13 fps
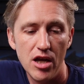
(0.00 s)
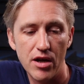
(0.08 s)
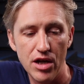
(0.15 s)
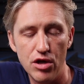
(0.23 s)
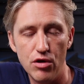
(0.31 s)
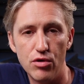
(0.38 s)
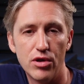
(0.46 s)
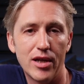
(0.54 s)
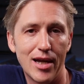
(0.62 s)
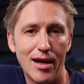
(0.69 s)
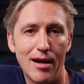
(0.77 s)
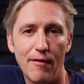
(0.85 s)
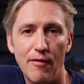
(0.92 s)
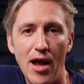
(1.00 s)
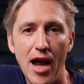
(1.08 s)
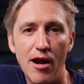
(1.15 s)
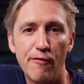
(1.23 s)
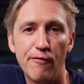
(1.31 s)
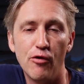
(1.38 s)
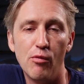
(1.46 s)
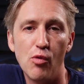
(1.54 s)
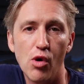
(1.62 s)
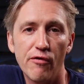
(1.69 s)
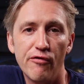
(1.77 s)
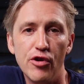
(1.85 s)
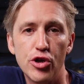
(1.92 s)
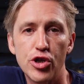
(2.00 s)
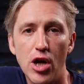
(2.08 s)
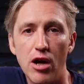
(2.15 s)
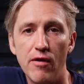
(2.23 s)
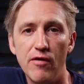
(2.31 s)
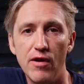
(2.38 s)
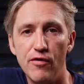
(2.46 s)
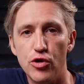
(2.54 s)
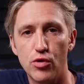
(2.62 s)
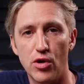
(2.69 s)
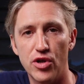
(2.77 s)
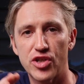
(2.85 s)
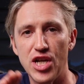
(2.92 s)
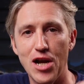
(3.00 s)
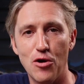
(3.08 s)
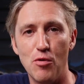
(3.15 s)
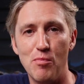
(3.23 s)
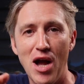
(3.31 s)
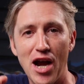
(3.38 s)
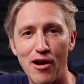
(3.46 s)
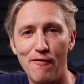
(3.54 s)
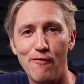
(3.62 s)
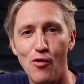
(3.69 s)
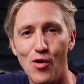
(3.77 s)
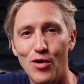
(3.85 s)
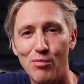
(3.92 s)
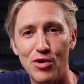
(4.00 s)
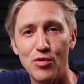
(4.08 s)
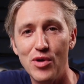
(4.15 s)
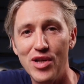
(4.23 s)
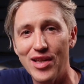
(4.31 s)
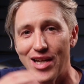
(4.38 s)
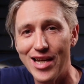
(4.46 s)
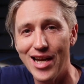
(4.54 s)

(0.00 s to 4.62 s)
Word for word: you can usually get a handful more fish out of it if you sort of cycle back and forth between the